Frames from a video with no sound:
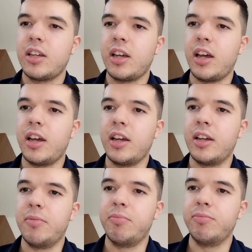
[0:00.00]

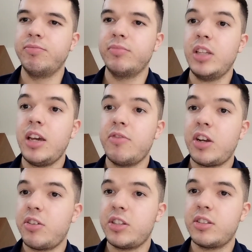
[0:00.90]

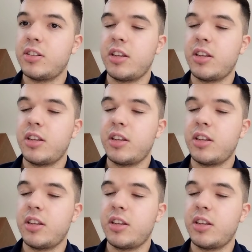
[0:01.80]
Varys,